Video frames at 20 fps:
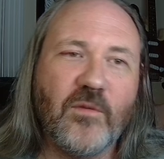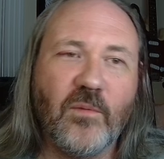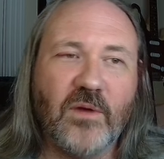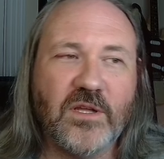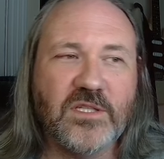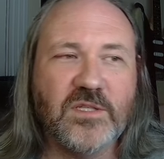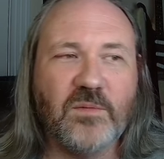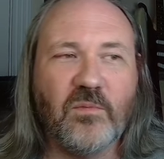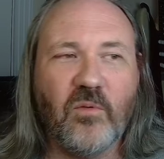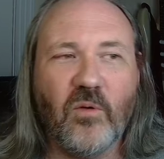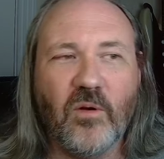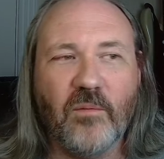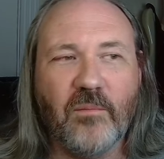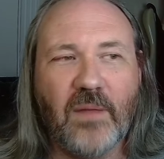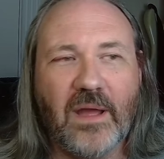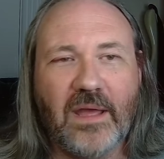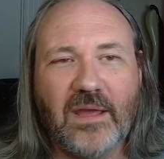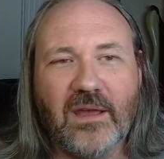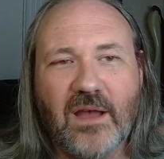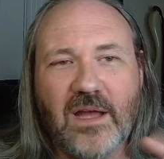want to support
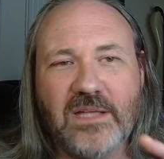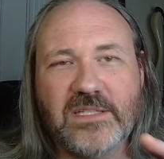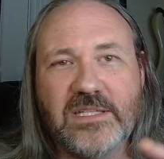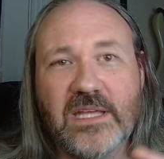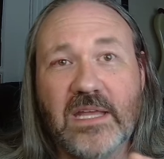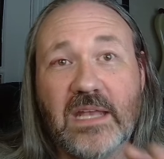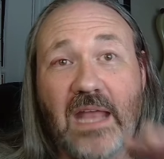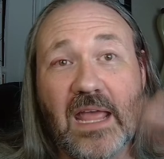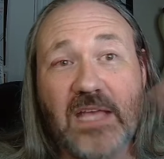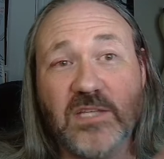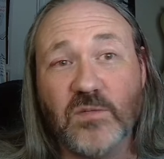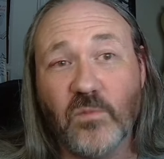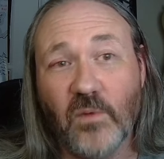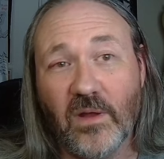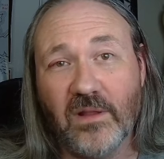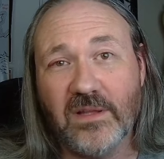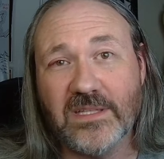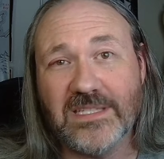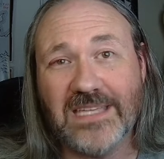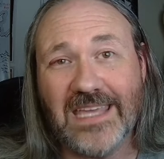my content as
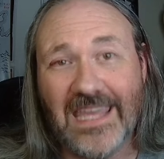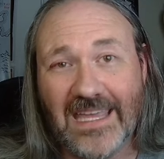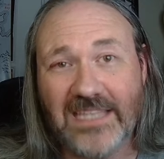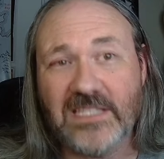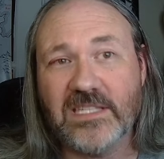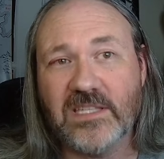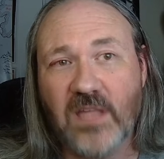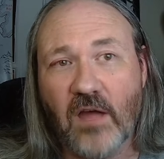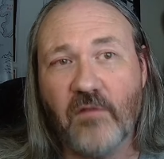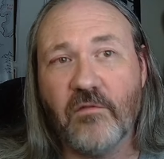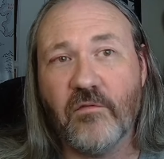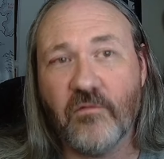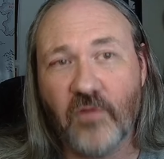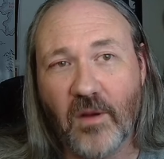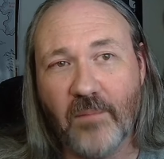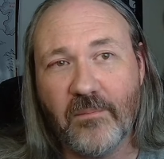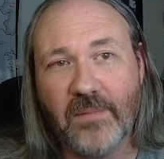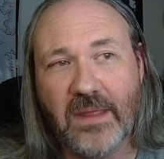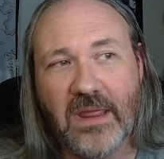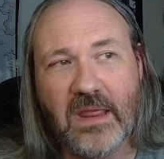well as get stuff
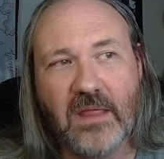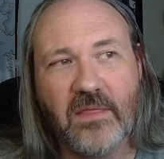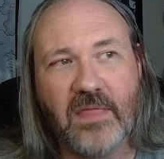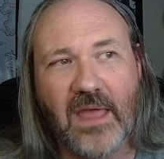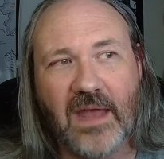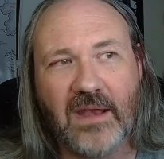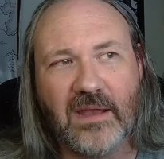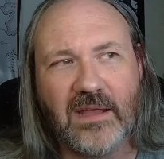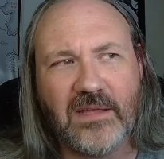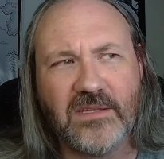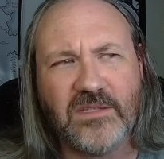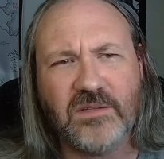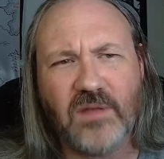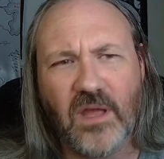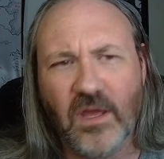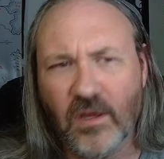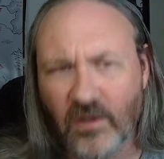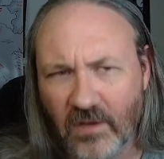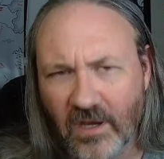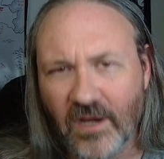from me that is
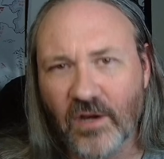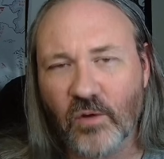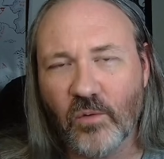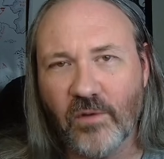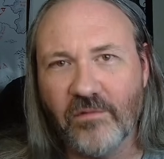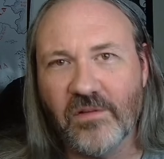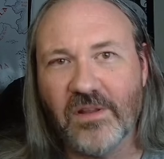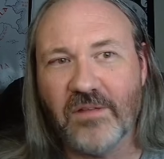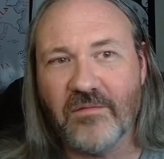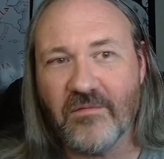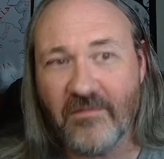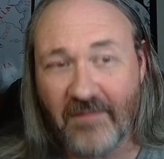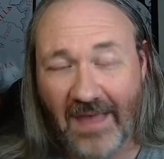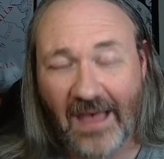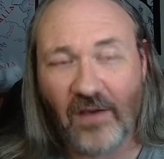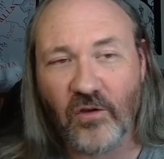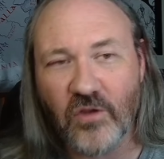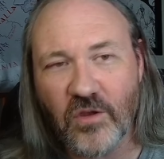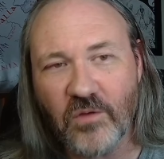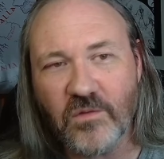an equivalent
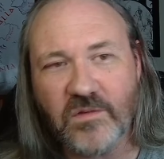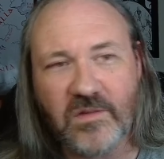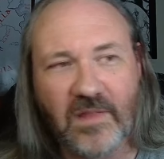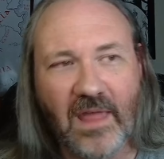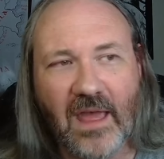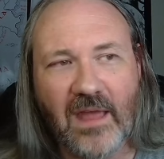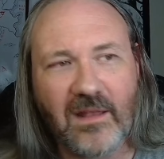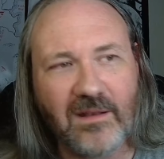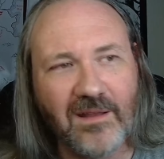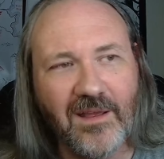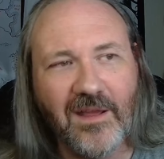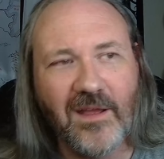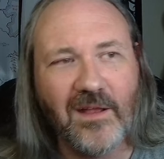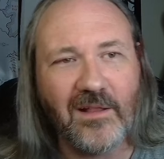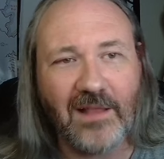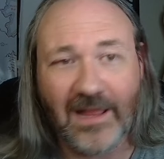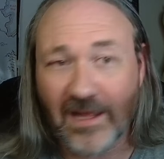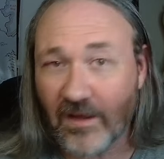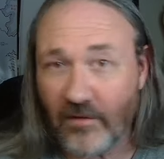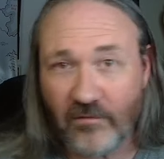value to that,
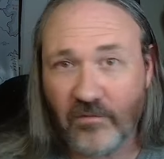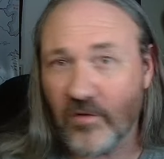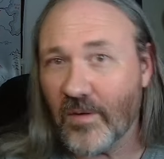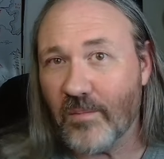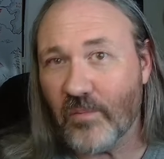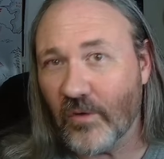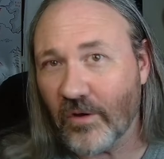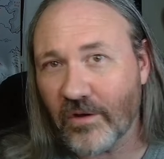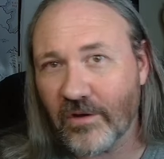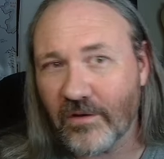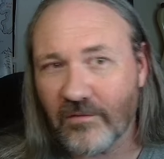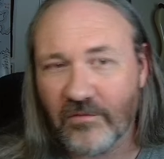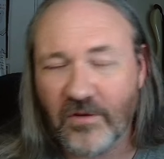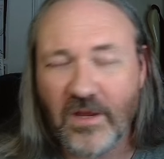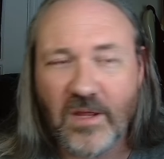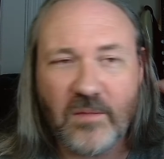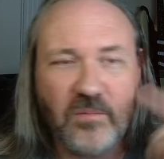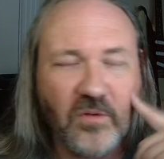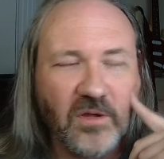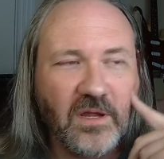like a free book,
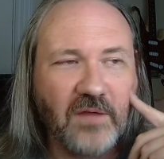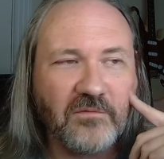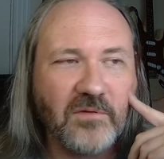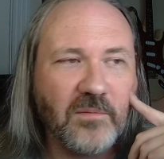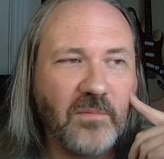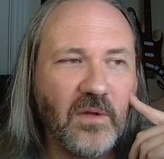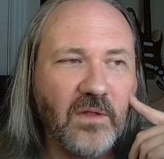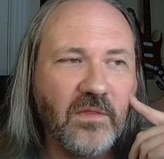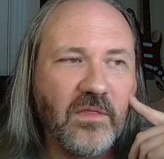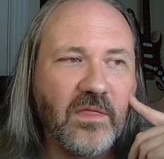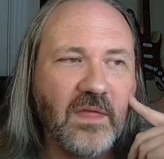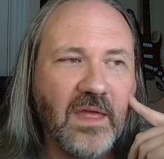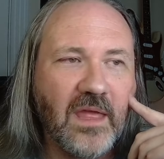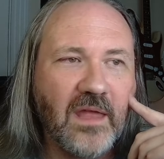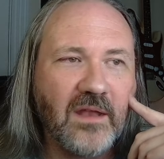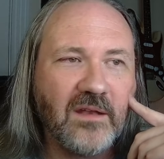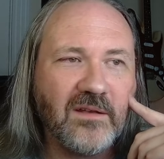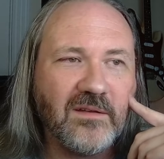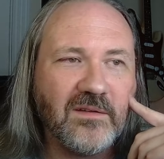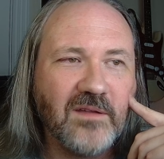free ebook every month,
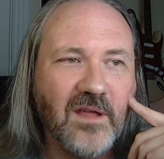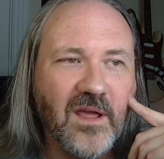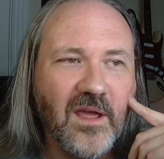and